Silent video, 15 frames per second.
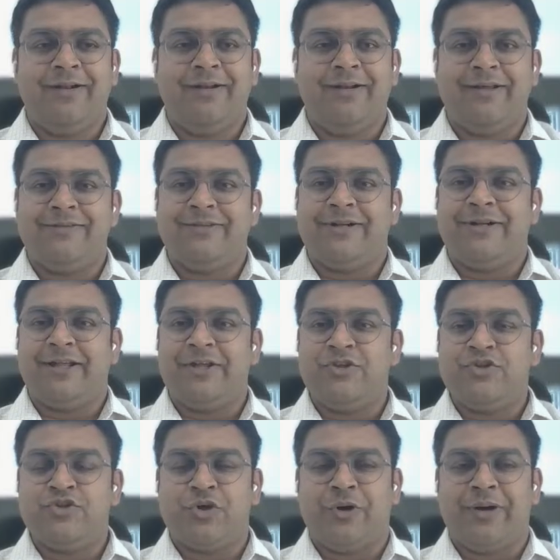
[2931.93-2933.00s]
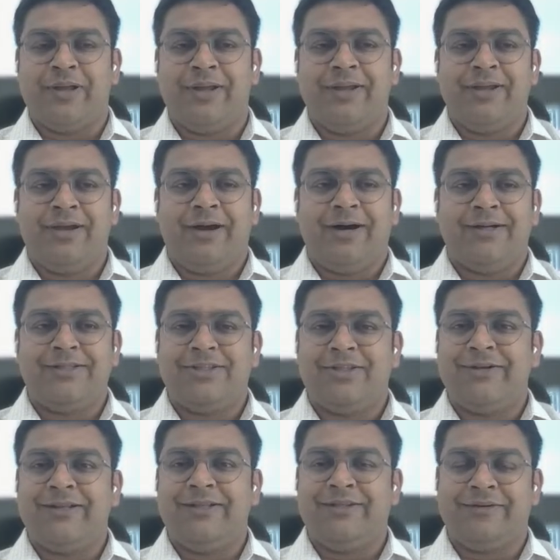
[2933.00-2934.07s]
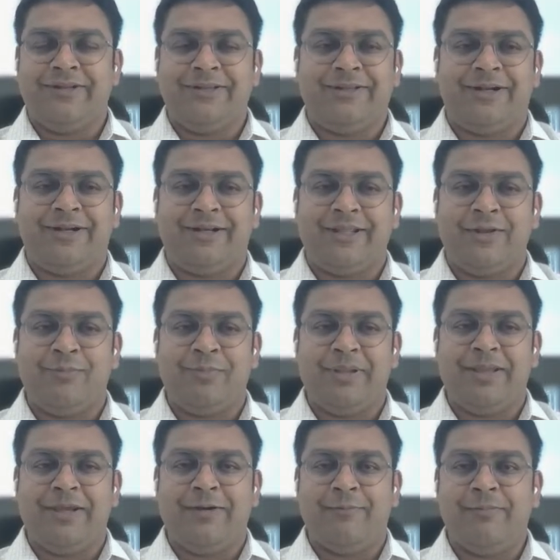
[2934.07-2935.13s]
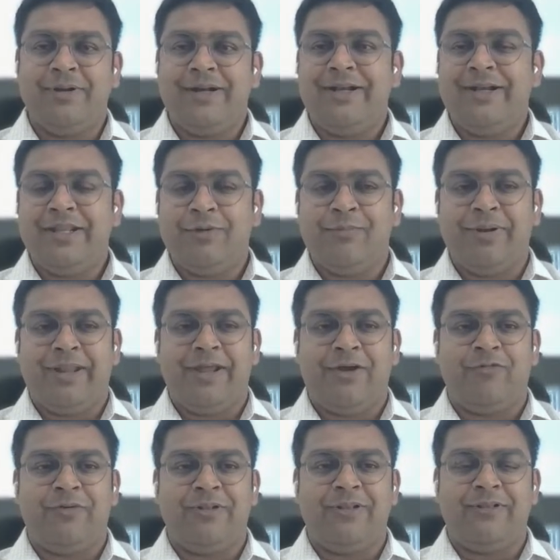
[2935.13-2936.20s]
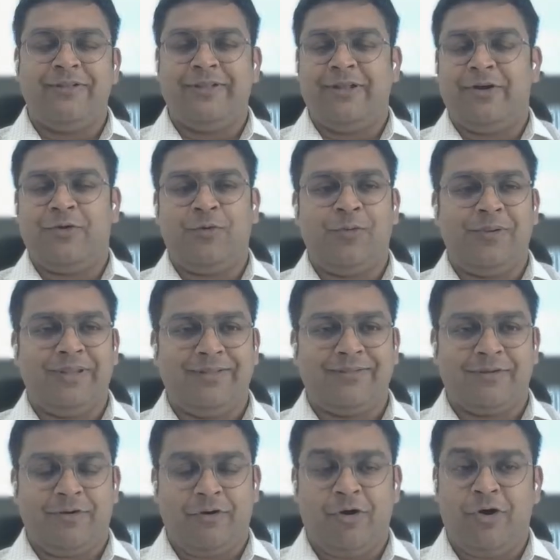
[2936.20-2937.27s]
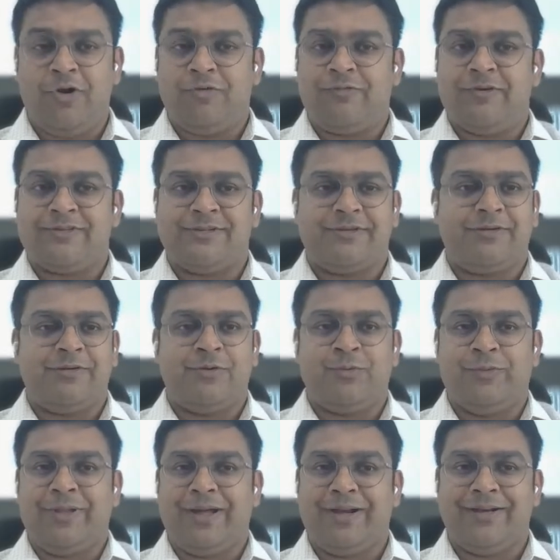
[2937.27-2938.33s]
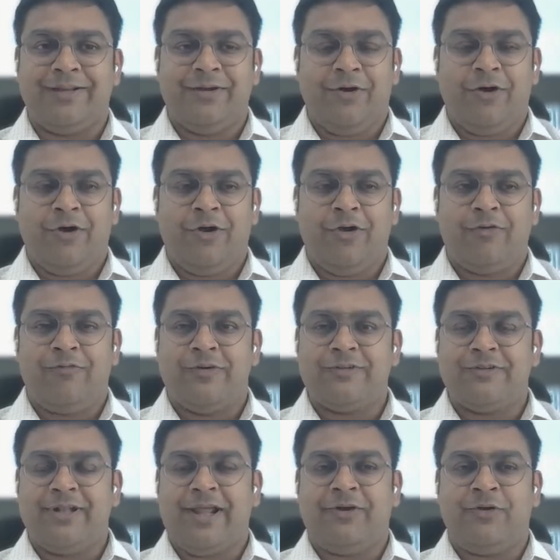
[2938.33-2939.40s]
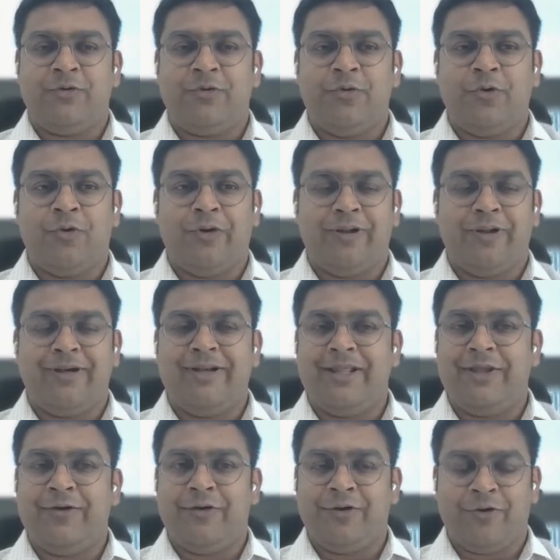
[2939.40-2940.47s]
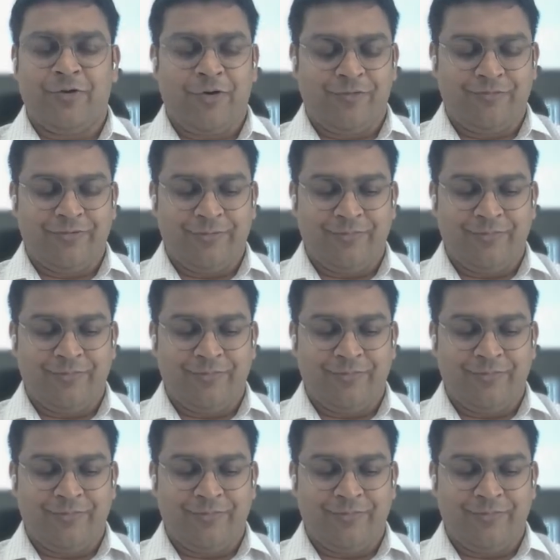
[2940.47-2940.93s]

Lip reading: doesn't enjoy 3:30 p.m. tea break with their colleagues? All of us do that. All of us like to go on a tea or a coffee